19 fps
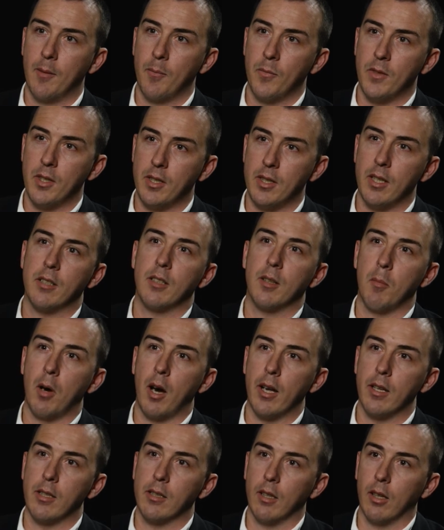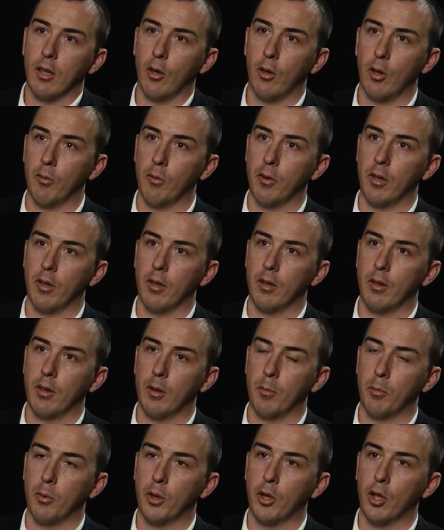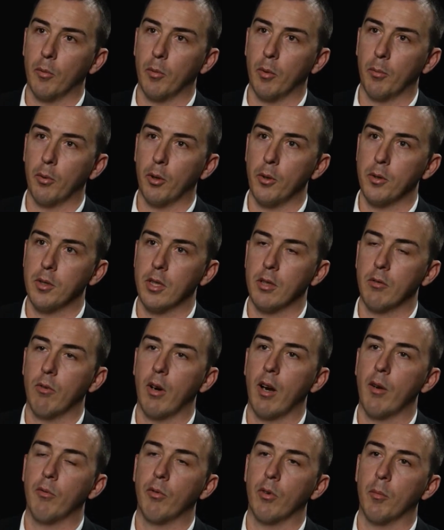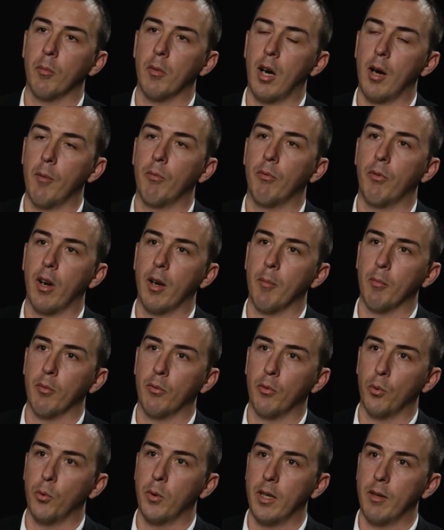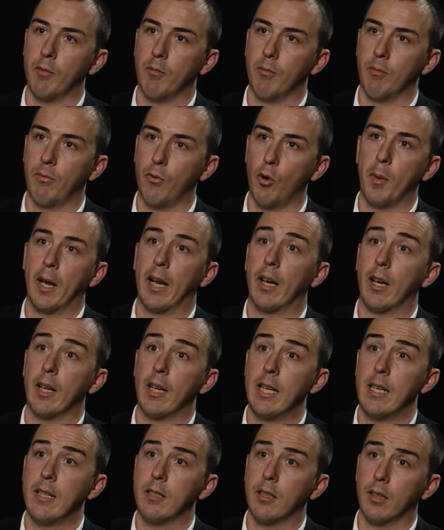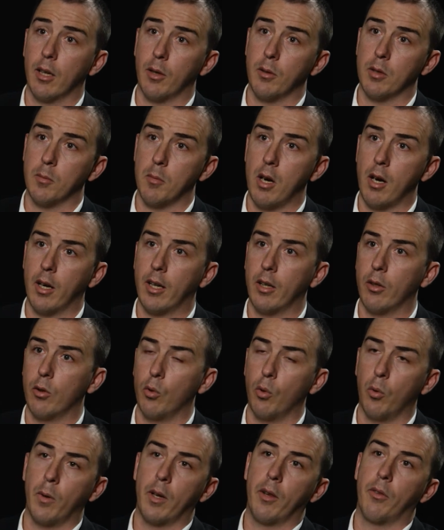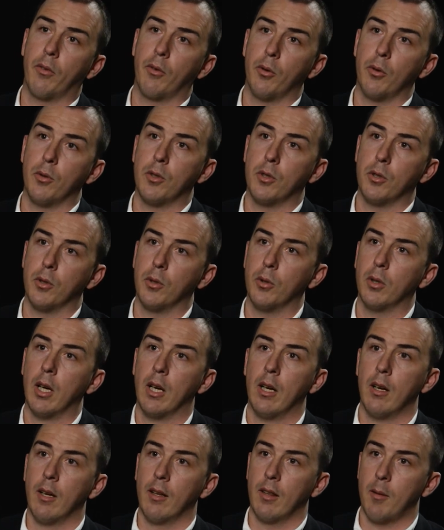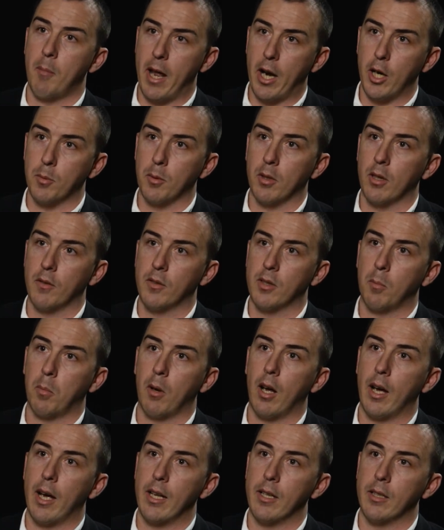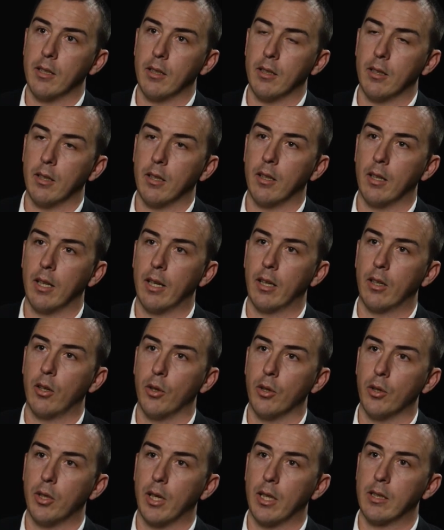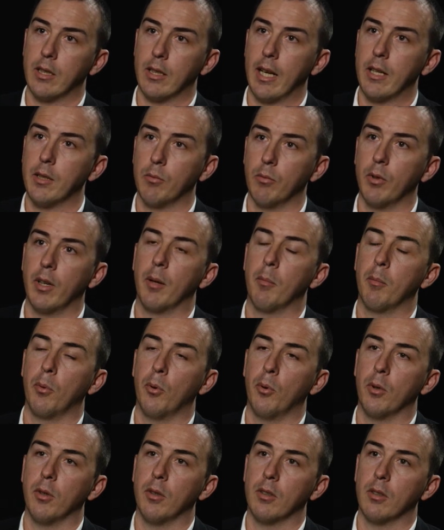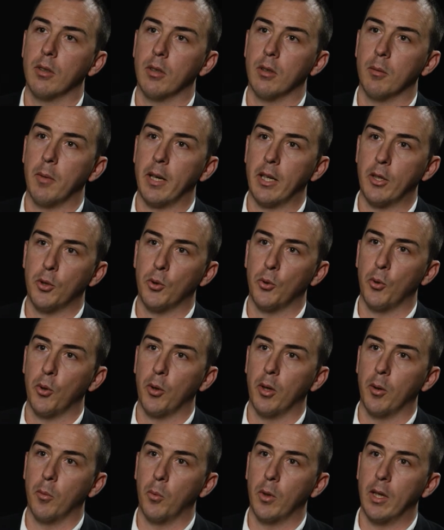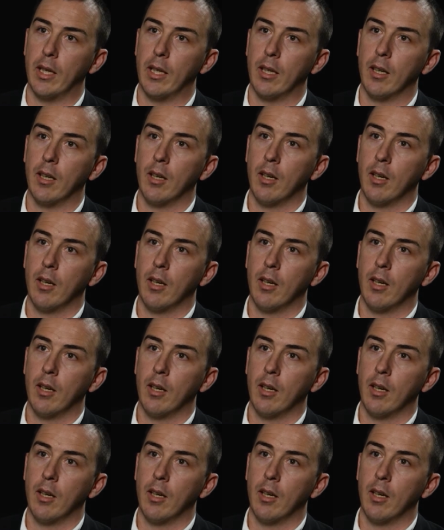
systemize a lot of the procurement process right from upfront before we formulate our needs to go to market all the way through to the management of suppliers and their contracts. And that's really important to make sure that we